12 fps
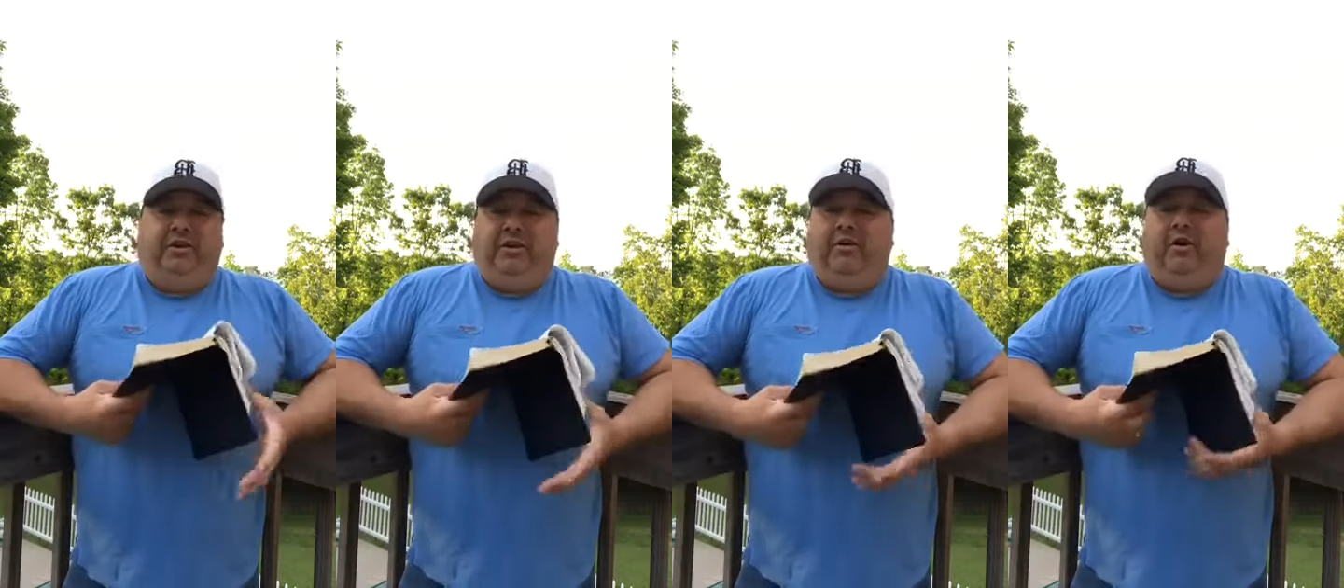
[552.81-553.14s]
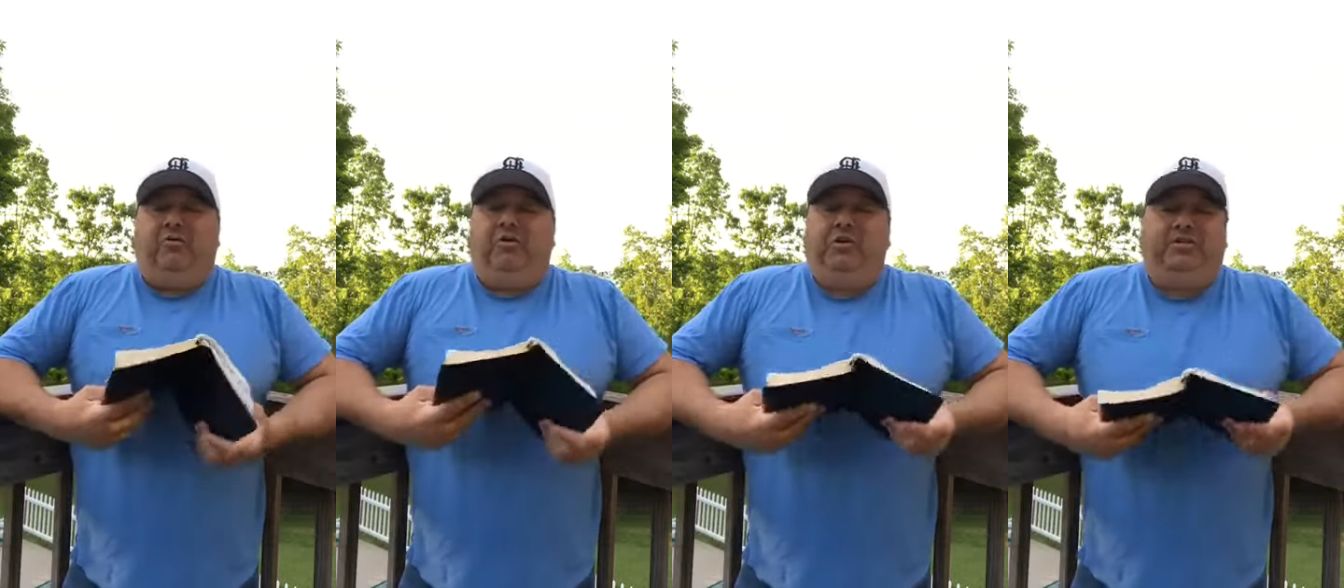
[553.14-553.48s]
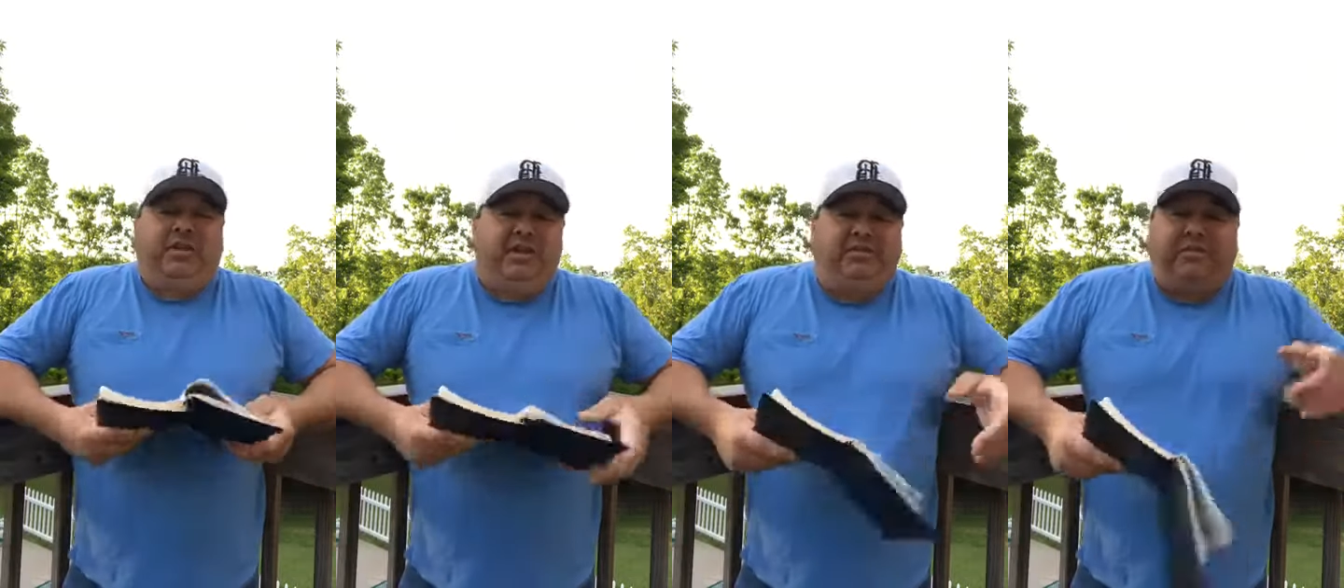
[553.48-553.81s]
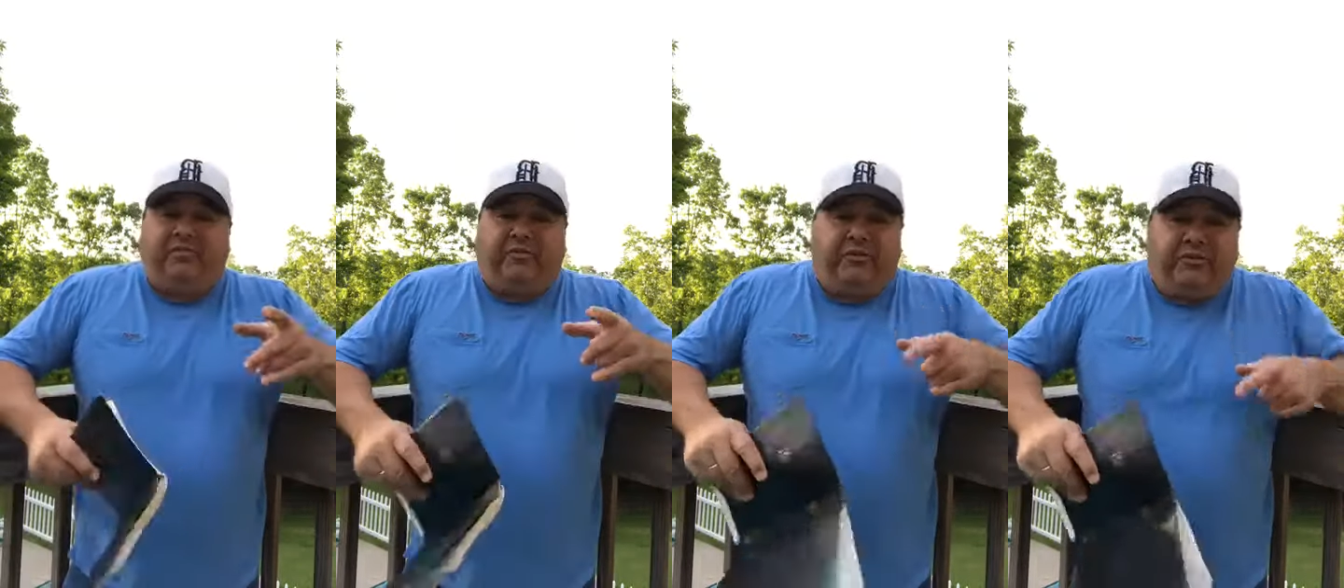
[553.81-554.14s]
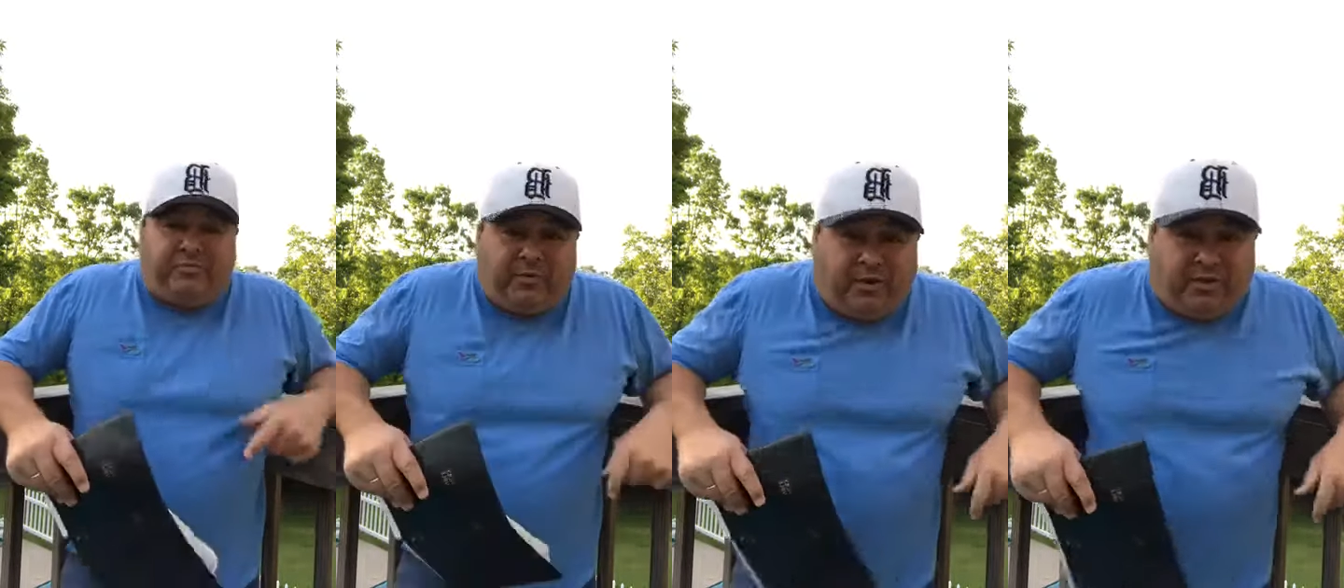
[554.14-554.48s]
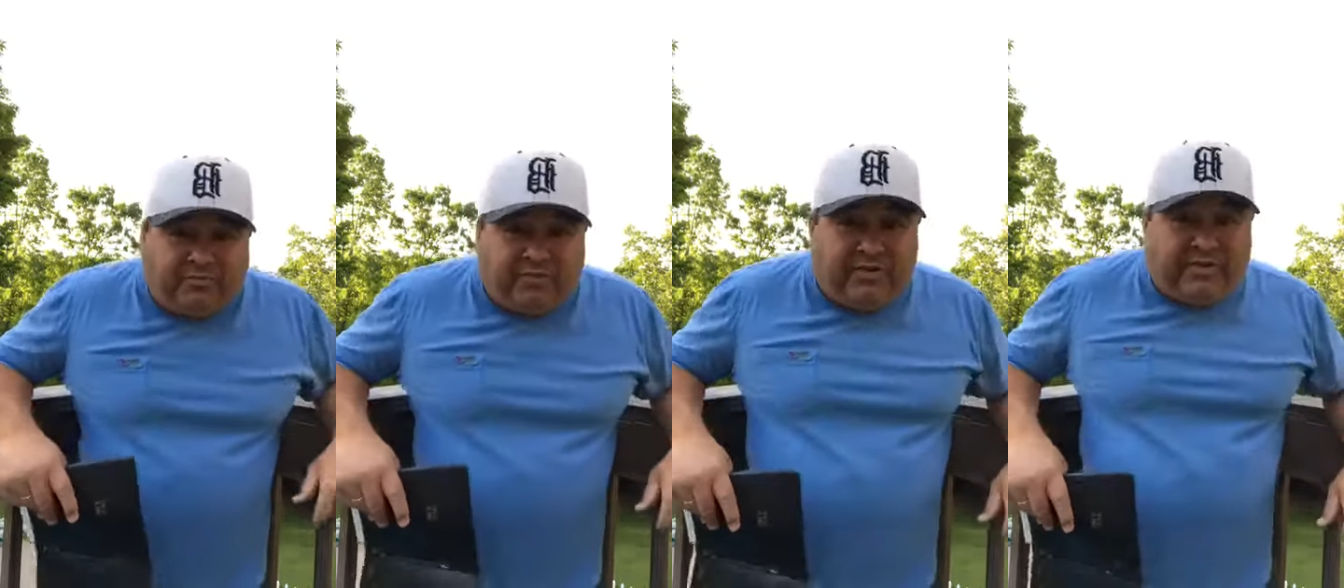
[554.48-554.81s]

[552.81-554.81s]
you know, I always taste it first, because